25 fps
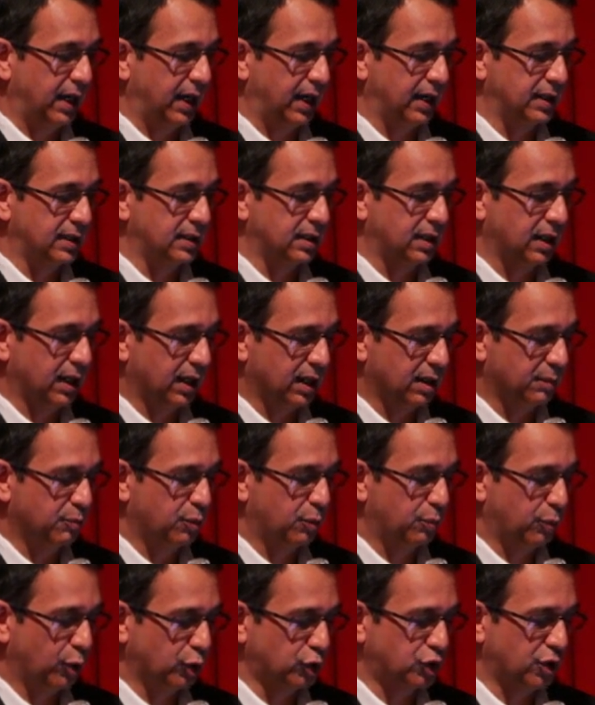And a
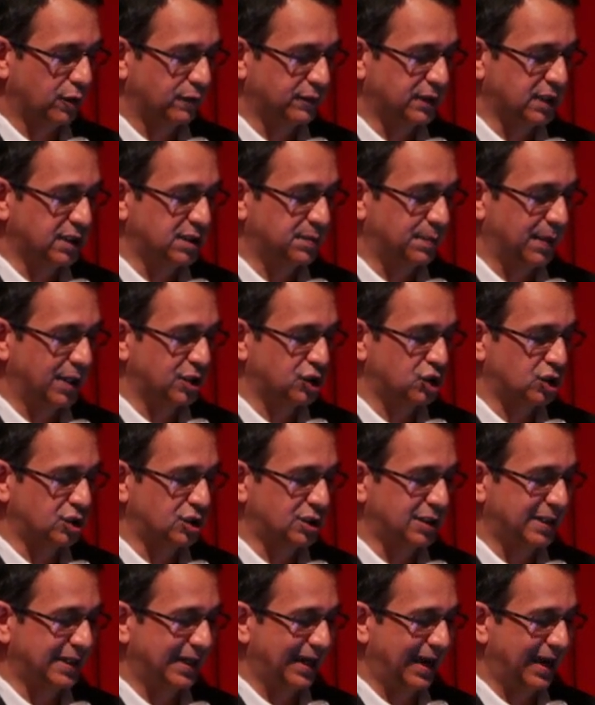proportion of these
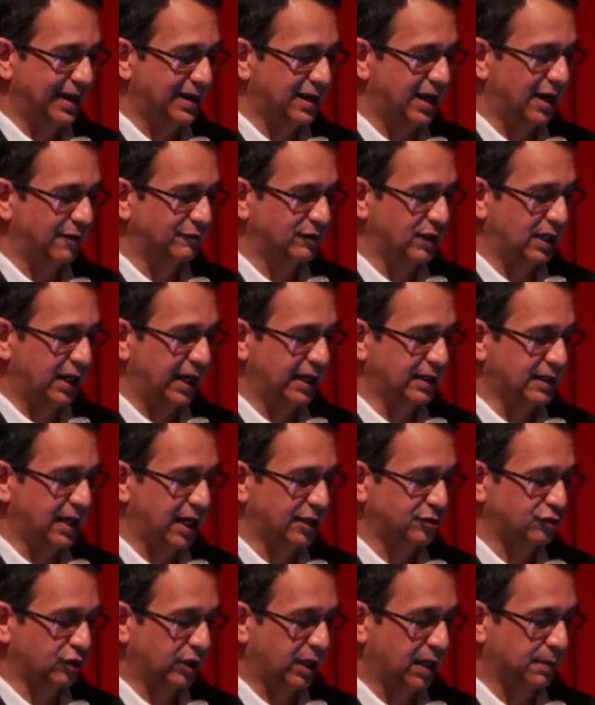patients can have delayed
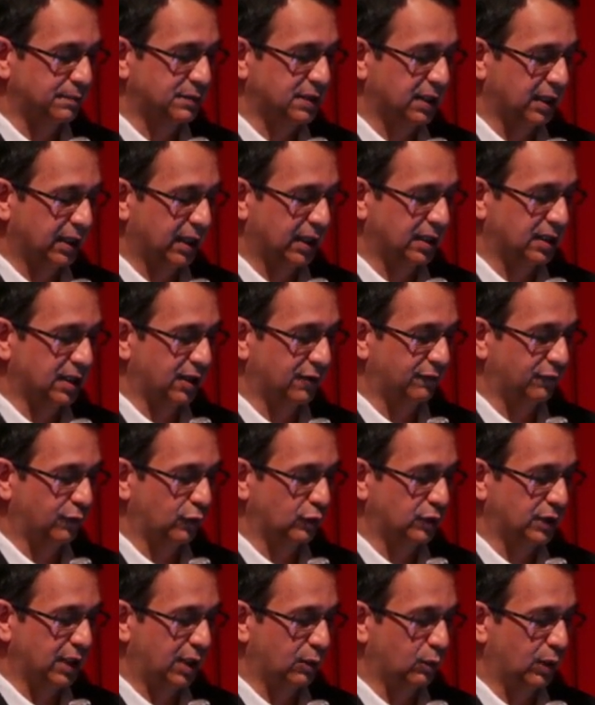gastric emptying, and
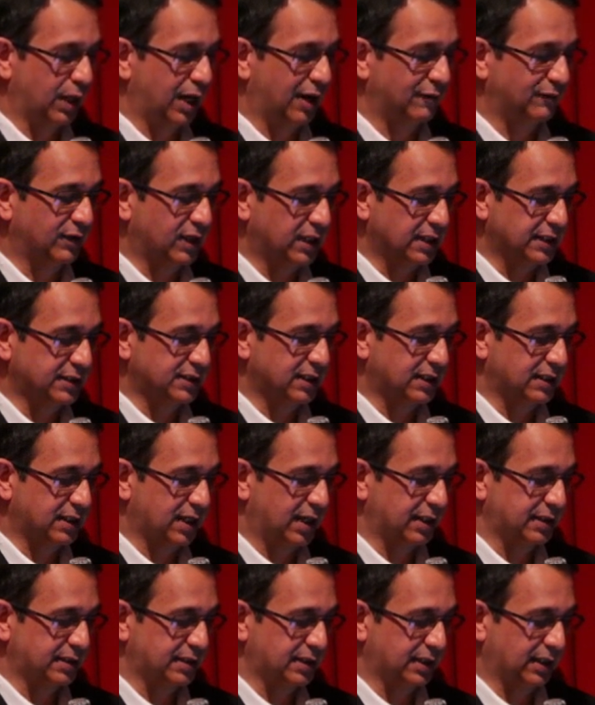therefore they will have early
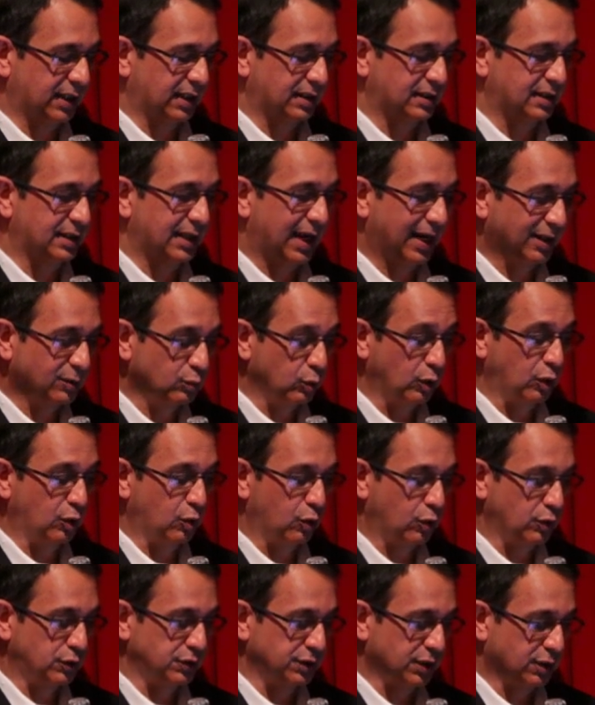satiety, and that will
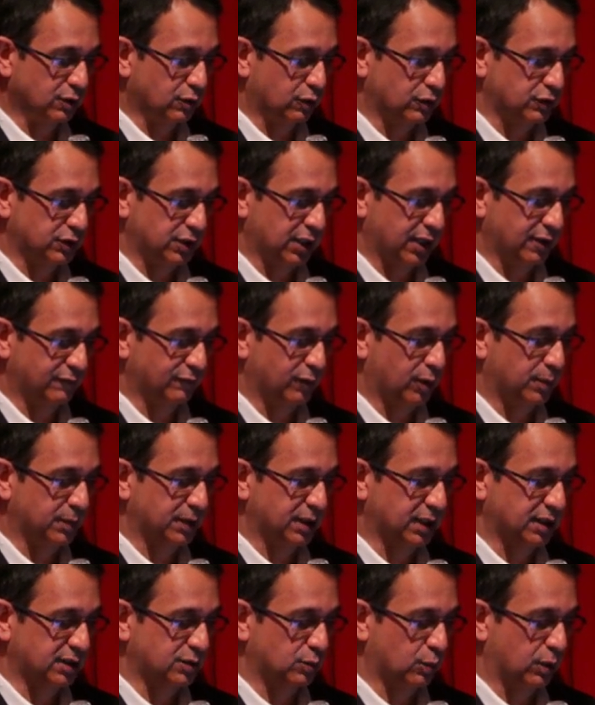cause the nausea and
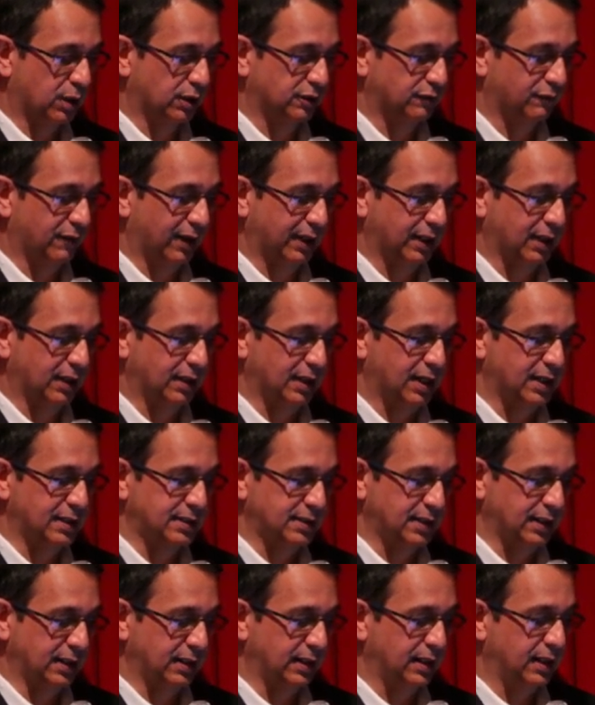vomiting. It's worth
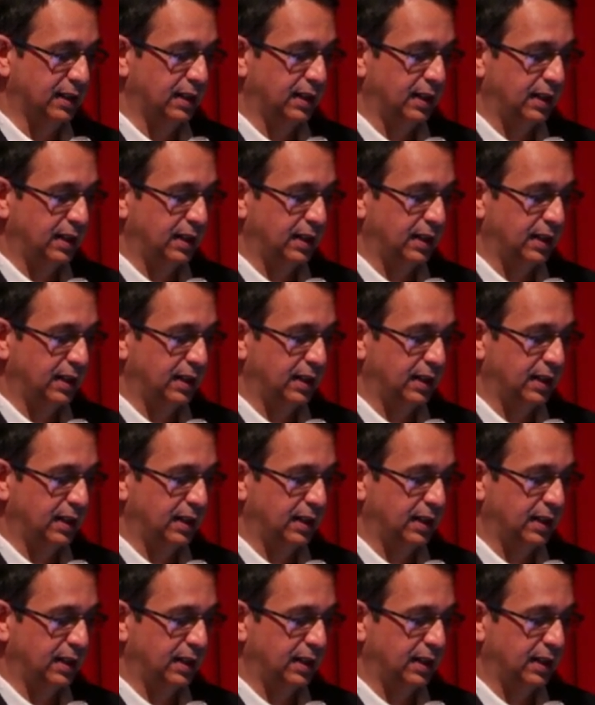recognizing